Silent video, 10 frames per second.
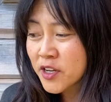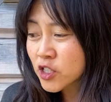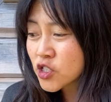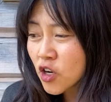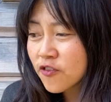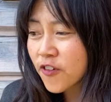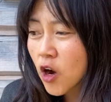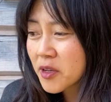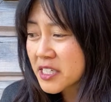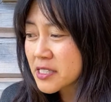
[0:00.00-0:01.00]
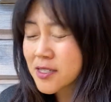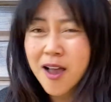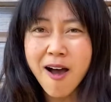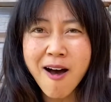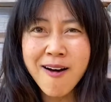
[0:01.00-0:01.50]
you're so focused
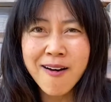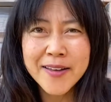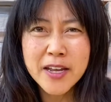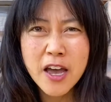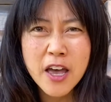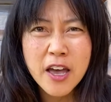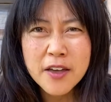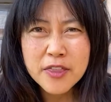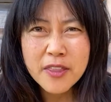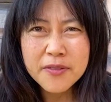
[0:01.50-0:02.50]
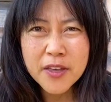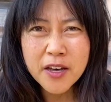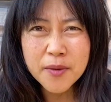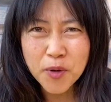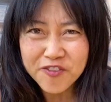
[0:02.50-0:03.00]
on
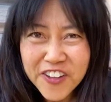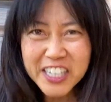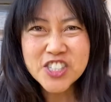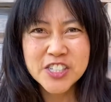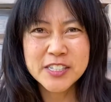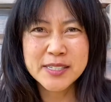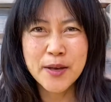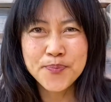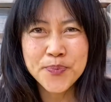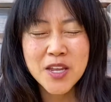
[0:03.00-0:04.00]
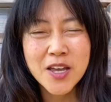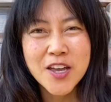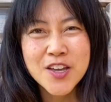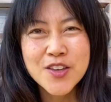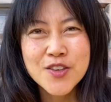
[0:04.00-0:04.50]
the perfectionism,
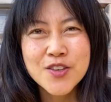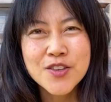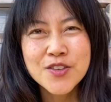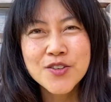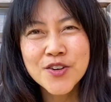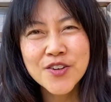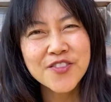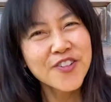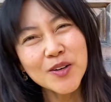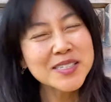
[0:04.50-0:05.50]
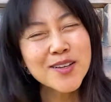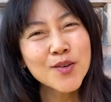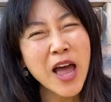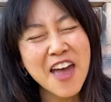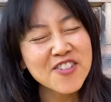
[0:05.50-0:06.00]
you're focused on
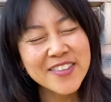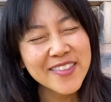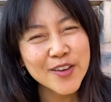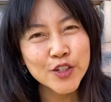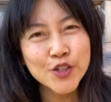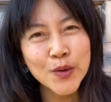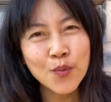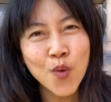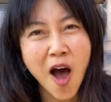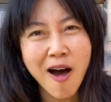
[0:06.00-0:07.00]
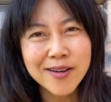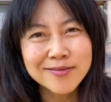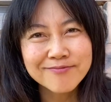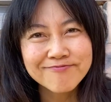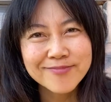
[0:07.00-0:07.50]
everything that you're doing wrong.
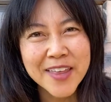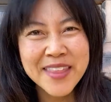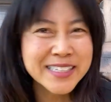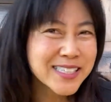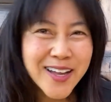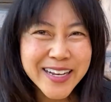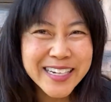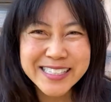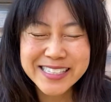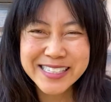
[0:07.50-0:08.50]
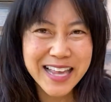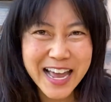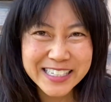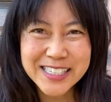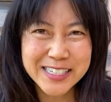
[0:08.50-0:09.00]
And that's not
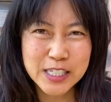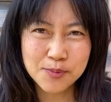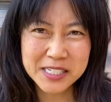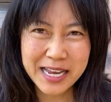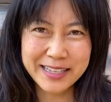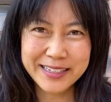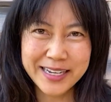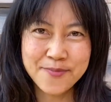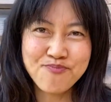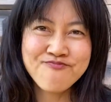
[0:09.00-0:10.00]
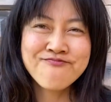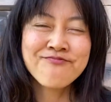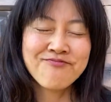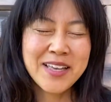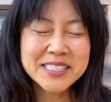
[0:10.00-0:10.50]
excellence mentality.
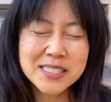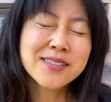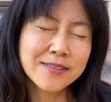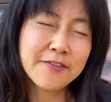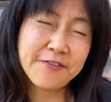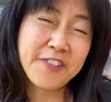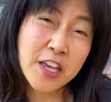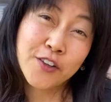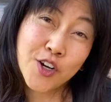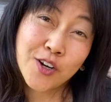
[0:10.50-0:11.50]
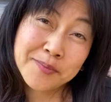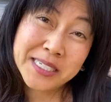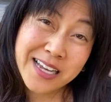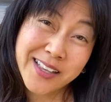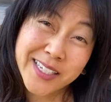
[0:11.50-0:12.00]
That's failure
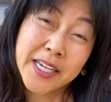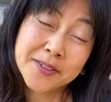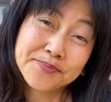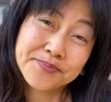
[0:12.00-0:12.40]
mentality.